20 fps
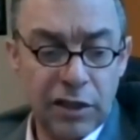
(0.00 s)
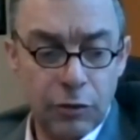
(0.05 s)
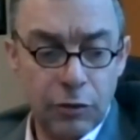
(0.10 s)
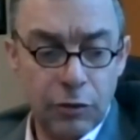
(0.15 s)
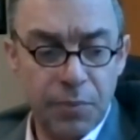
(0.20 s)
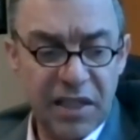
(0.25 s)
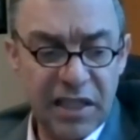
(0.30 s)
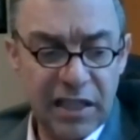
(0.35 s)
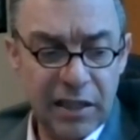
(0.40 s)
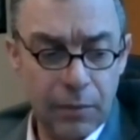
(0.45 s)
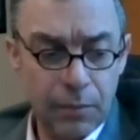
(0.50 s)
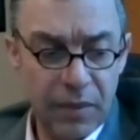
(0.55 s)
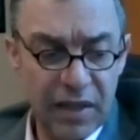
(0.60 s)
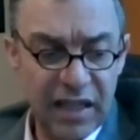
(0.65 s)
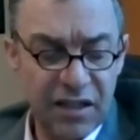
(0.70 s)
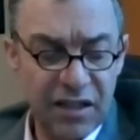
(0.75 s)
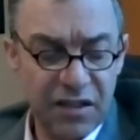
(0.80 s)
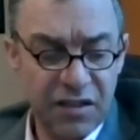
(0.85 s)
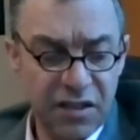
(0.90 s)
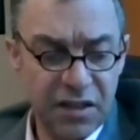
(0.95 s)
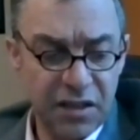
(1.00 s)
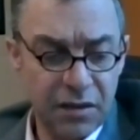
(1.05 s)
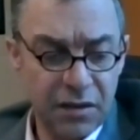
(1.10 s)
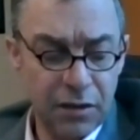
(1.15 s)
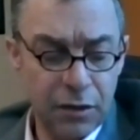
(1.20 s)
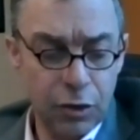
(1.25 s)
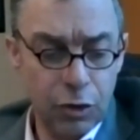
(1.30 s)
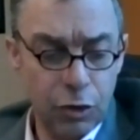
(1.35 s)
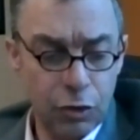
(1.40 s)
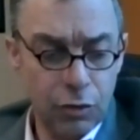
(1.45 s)

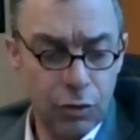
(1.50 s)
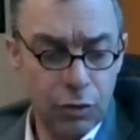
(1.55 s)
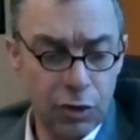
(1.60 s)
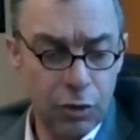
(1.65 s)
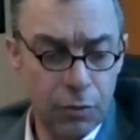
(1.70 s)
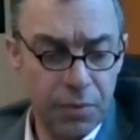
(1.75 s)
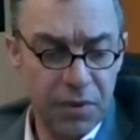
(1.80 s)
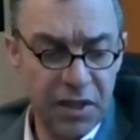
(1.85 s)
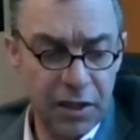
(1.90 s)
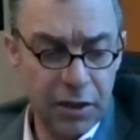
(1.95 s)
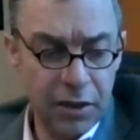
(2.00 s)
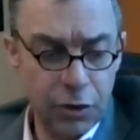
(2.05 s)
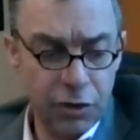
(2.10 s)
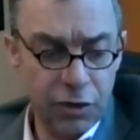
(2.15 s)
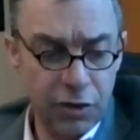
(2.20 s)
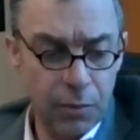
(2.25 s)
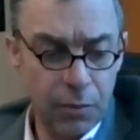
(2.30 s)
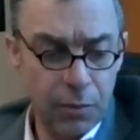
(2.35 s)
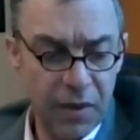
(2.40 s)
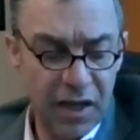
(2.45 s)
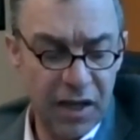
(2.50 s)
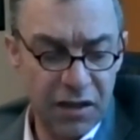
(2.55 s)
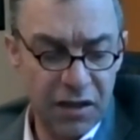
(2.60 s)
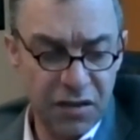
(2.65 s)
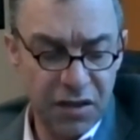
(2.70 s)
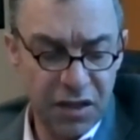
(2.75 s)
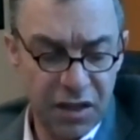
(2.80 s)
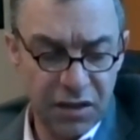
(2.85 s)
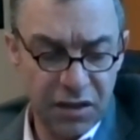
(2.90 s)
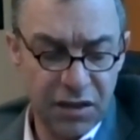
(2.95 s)
European Union
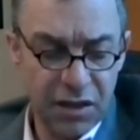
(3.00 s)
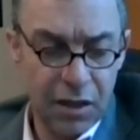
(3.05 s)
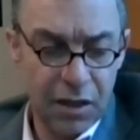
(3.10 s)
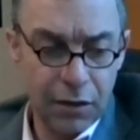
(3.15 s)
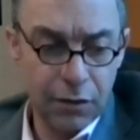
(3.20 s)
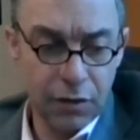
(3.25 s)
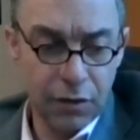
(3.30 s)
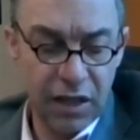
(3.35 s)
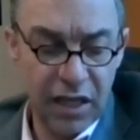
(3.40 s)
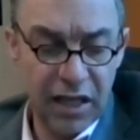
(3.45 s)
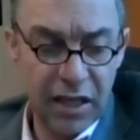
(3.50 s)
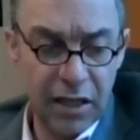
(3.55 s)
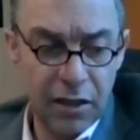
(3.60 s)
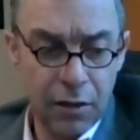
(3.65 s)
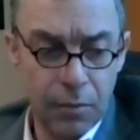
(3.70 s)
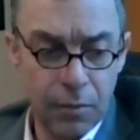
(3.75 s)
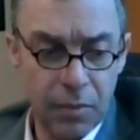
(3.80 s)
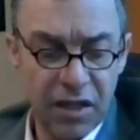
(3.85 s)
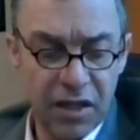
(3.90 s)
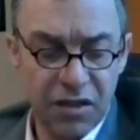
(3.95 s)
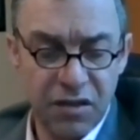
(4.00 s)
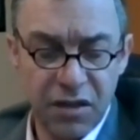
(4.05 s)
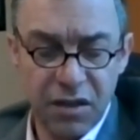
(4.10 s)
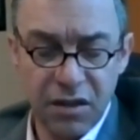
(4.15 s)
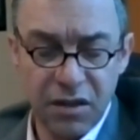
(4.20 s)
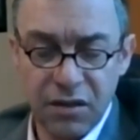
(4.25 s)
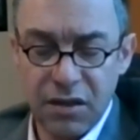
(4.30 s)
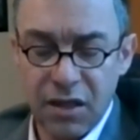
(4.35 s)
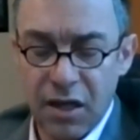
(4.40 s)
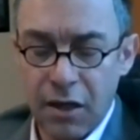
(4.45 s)
bans TikTok, or Canada bans
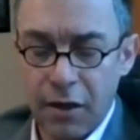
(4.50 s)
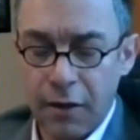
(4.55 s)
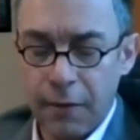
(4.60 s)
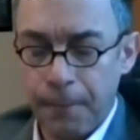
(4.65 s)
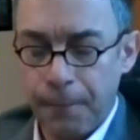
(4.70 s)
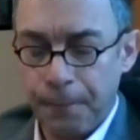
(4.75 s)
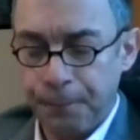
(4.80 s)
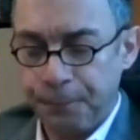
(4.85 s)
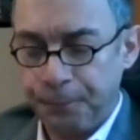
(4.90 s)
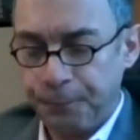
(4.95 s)
TikTok.